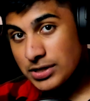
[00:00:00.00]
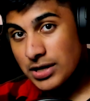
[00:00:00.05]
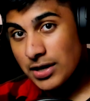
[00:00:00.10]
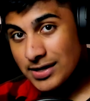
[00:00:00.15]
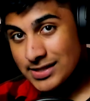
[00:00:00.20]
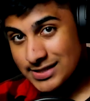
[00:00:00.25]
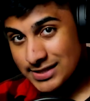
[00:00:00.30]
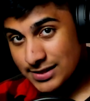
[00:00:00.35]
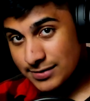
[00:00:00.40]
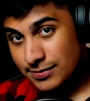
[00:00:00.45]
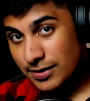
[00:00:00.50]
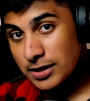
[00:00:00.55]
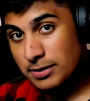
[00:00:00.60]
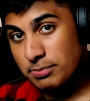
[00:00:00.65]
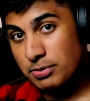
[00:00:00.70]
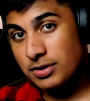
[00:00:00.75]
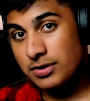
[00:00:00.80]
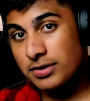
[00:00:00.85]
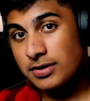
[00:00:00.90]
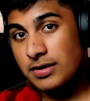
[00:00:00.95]
as a
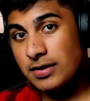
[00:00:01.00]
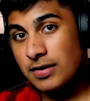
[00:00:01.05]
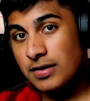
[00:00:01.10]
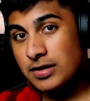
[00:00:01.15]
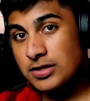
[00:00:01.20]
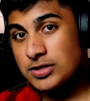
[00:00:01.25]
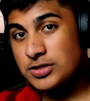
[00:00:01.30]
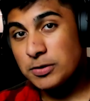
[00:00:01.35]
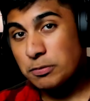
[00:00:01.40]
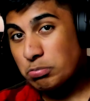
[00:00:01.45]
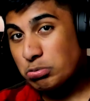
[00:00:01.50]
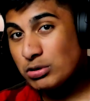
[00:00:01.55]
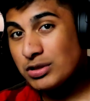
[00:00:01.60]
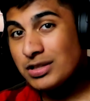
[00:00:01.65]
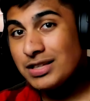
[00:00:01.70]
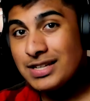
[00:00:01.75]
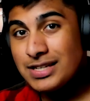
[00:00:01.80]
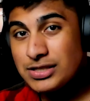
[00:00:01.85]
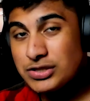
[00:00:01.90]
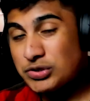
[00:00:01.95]
developer. So
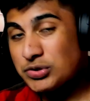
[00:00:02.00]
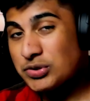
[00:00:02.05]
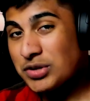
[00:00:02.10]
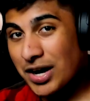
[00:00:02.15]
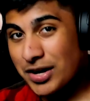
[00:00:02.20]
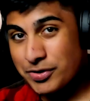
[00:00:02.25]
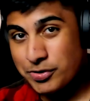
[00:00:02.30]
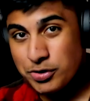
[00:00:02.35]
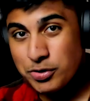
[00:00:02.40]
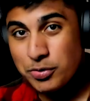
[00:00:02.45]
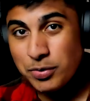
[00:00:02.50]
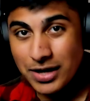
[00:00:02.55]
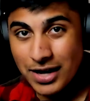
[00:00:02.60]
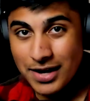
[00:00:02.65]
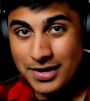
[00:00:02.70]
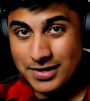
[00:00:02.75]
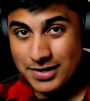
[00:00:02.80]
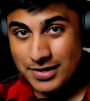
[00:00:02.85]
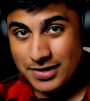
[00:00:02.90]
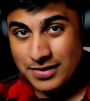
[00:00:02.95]
please do not do what I
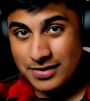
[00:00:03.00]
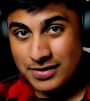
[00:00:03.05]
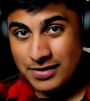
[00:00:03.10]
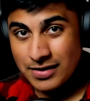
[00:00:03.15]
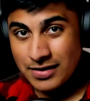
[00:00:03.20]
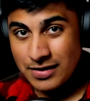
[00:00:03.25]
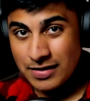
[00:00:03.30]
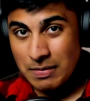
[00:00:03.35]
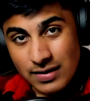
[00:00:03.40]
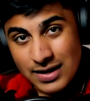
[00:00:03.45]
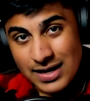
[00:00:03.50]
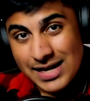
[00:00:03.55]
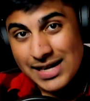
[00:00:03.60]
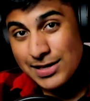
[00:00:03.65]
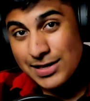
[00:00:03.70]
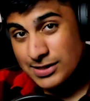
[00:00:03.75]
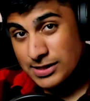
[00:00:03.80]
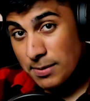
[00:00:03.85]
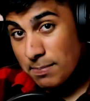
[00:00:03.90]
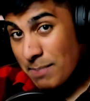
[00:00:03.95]
did.
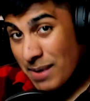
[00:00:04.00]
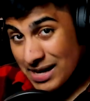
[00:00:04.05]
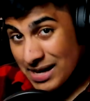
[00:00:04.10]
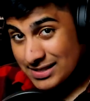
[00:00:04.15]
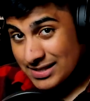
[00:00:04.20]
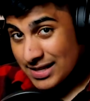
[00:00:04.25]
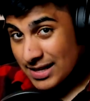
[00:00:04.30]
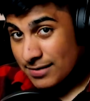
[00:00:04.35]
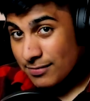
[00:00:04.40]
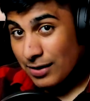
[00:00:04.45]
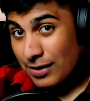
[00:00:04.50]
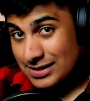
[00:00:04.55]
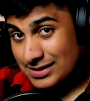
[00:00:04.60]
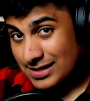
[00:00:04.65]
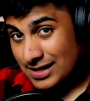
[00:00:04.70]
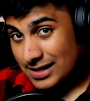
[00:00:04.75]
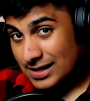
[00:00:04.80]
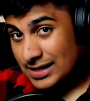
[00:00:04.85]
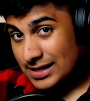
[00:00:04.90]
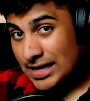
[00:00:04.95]
Here's the best advice I
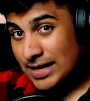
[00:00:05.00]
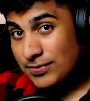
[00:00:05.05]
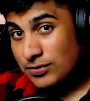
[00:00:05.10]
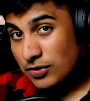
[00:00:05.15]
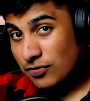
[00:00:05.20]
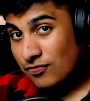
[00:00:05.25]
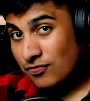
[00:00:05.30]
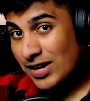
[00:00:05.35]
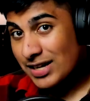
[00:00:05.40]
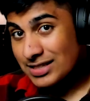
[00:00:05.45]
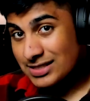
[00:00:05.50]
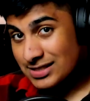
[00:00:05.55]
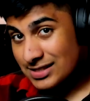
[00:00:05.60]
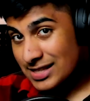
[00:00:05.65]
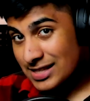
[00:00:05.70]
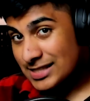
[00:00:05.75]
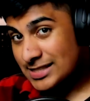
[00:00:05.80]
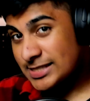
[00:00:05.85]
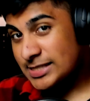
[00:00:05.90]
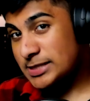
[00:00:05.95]
can give to fix
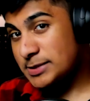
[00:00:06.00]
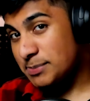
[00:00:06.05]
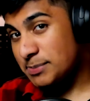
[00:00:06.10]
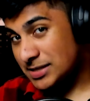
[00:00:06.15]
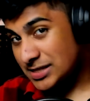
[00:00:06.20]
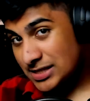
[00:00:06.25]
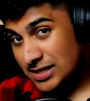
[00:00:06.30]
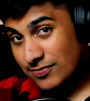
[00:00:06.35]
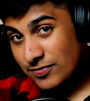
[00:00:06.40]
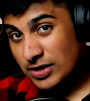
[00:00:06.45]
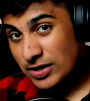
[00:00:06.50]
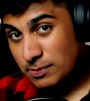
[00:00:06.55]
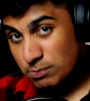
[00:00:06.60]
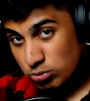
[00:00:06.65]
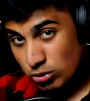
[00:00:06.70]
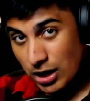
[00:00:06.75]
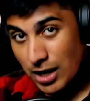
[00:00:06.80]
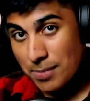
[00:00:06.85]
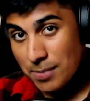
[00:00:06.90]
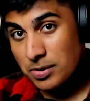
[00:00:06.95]
this specific
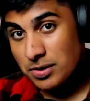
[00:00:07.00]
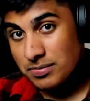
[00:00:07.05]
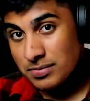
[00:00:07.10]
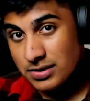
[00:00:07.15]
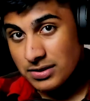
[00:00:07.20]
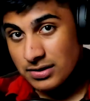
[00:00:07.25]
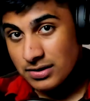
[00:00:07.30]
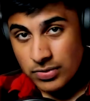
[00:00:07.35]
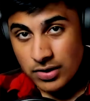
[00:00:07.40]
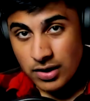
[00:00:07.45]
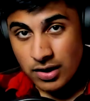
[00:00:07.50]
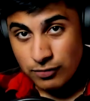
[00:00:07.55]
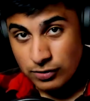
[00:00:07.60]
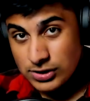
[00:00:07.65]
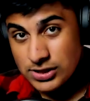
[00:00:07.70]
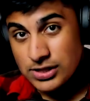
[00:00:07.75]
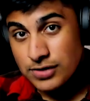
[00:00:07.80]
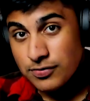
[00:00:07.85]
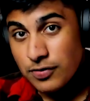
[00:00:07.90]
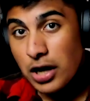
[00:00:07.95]
problem.
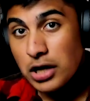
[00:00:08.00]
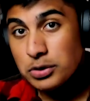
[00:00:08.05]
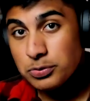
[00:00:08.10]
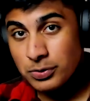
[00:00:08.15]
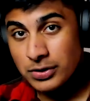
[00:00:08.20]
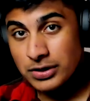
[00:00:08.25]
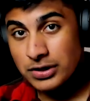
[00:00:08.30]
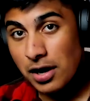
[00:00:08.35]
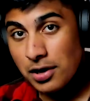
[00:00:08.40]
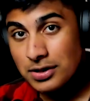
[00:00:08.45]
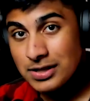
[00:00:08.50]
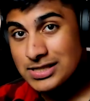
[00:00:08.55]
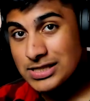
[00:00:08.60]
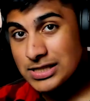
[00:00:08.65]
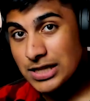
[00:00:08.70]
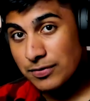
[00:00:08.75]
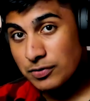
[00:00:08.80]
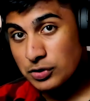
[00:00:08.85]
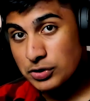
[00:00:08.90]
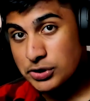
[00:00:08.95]
First of all, regardless
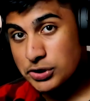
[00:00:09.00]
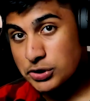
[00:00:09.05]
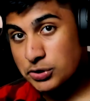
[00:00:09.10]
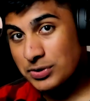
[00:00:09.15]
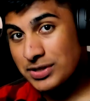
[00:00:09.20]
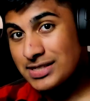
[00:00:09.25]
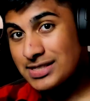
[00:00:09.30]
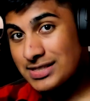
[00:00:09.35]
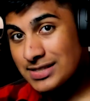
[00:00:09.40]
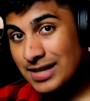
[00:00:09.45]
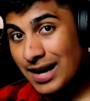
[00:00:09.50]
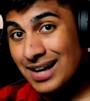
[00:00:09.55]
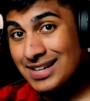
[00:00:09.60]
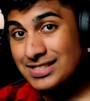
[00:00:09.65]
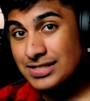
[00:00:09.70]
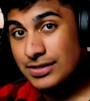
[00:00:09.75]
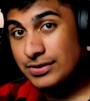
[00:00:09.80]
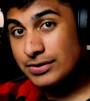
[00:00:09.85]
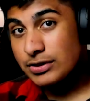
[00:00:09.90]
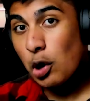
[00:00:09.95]
of your screen
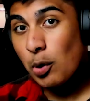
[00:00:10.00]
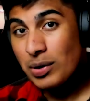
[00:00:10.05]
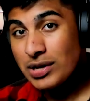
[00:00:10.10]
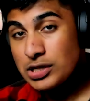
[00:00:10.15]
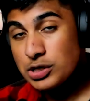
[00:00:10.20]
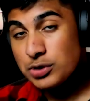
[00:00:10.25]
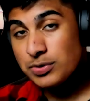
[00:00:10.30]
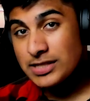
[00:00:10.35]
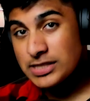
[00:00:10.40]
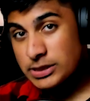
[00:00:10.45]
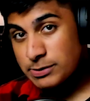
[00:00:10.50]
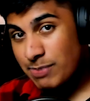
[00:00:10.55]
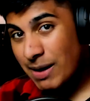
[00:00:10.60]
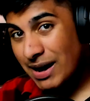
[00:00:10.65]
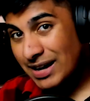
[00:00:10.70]
size, go into Inspect